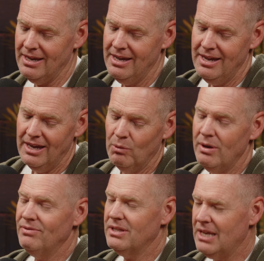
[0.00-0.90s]
Mm-hmm. And
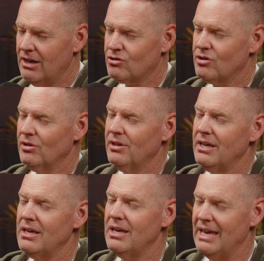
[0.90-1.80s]
we've
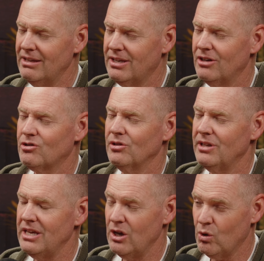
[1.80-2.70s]
intentionally,
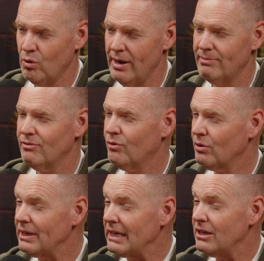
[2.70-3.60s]
intentionally equipped
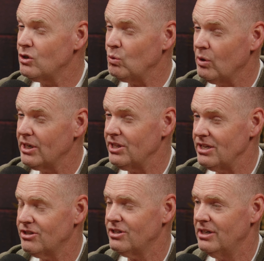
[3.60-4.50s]
for each one of
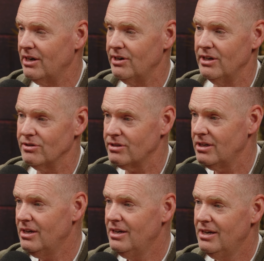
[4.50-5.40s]
these scenarios,
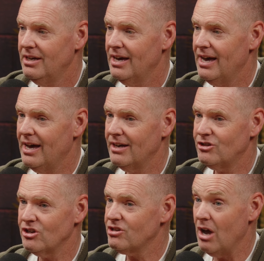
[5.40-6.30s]
yes. Uh,
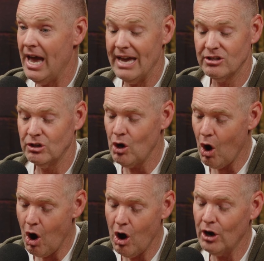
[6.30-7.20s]
just as an
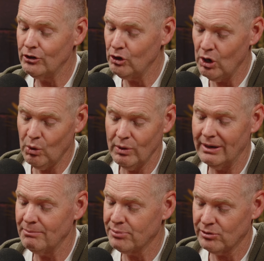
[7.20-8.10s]

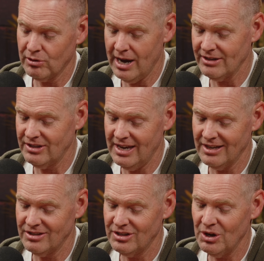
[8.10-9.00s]
ongoing
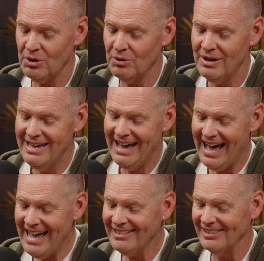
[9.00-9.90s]
process. So
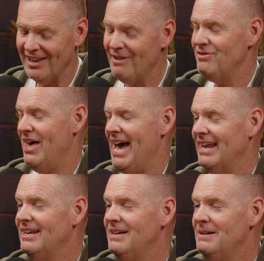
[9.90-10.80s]
right. I love
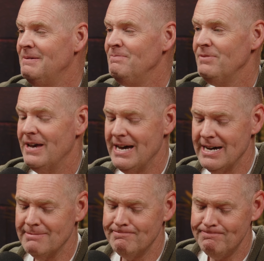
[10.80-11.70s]
that.
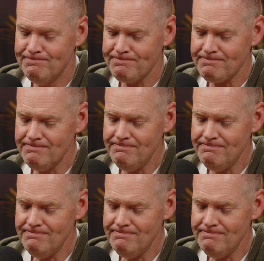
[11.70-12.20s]
Um, too.